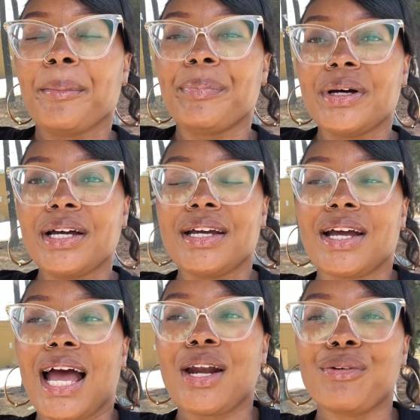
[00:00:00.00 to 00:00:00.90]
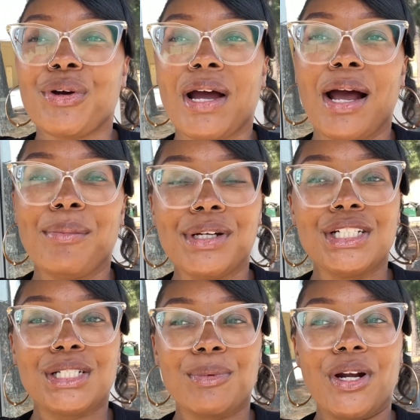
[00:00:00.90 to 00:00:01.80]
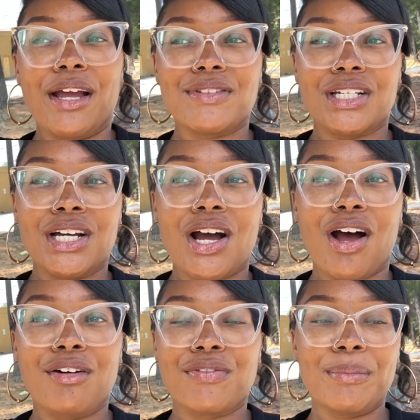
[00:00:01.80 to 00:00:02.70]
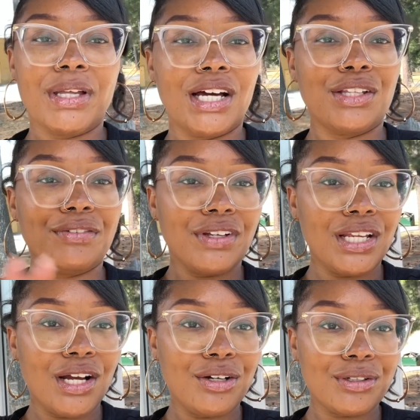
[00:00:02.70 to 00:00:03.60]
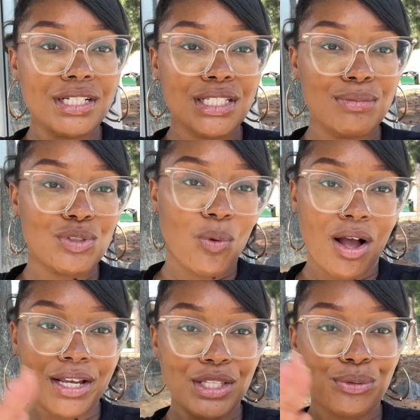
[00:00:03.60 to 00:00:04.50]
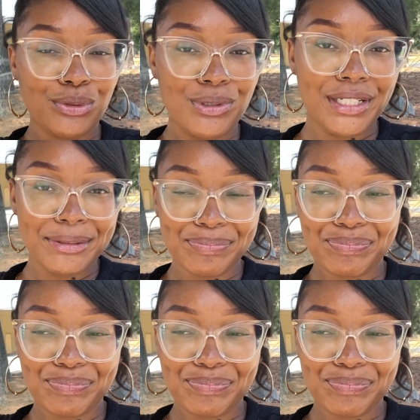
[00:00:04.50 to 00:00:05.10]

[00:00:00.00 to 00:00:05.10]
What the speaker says: But I don't know how much I'm gonna have to cut off from the other video because he was walking through it.